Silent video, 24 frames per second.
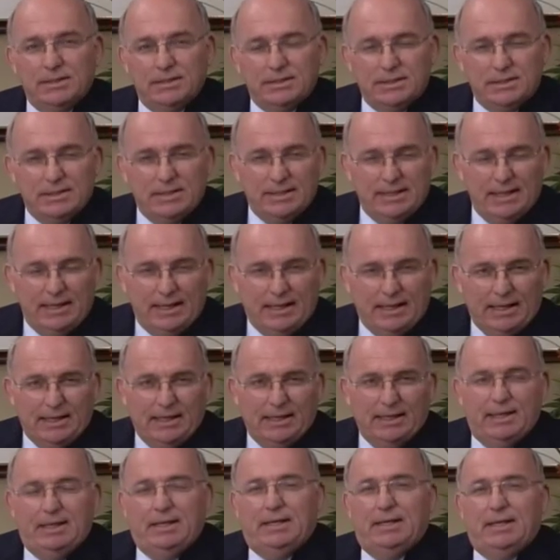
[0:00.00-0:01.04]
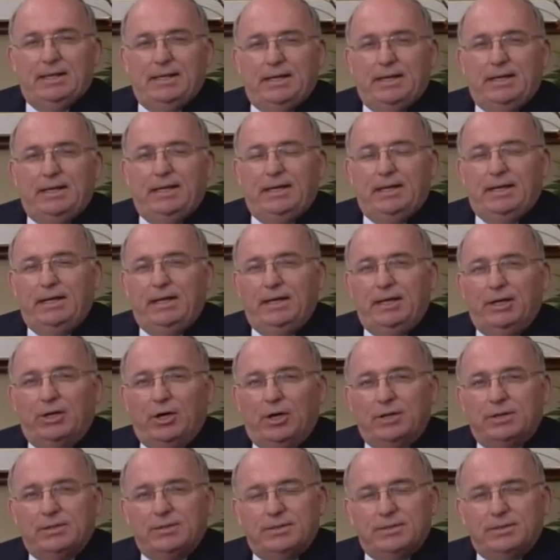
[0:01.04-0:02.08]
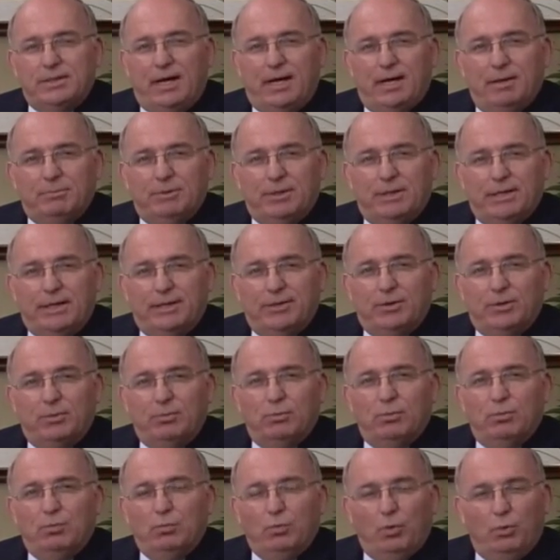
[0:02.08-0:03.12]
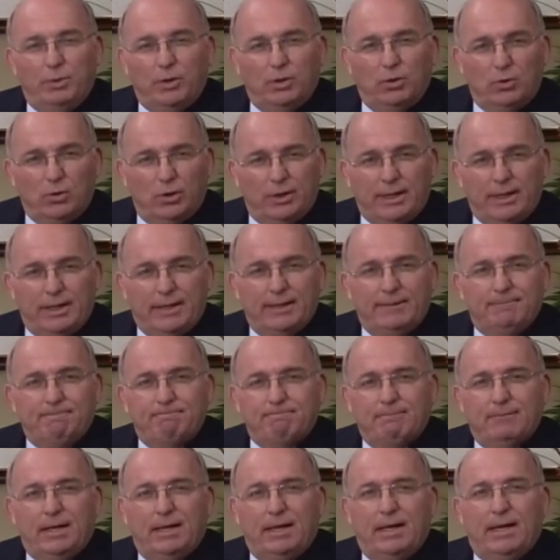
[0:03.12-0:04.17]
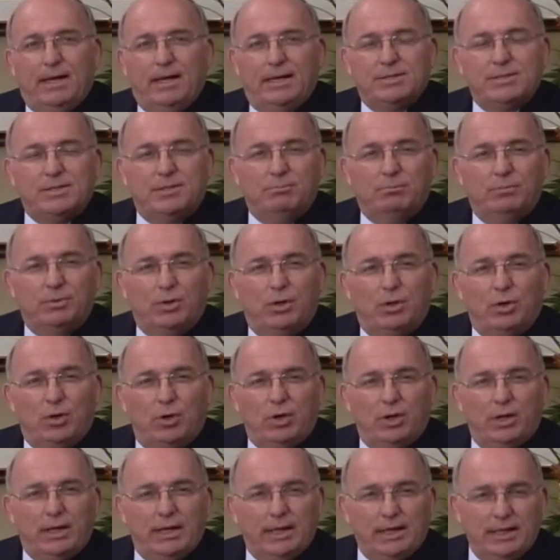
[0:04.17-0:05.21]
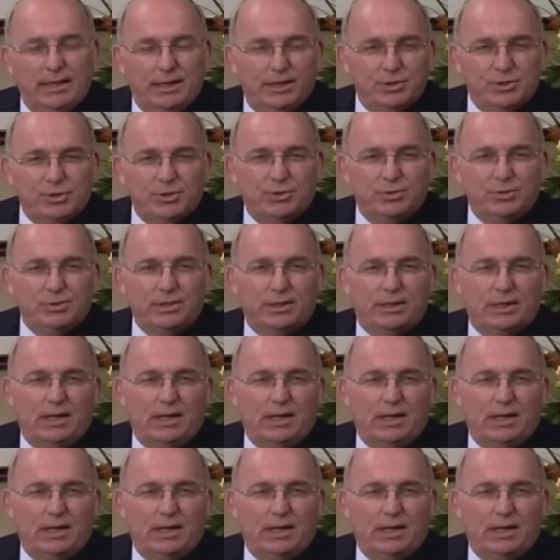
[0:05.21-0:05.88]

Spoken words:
Today, in our time together, we'll be looking at some key issues and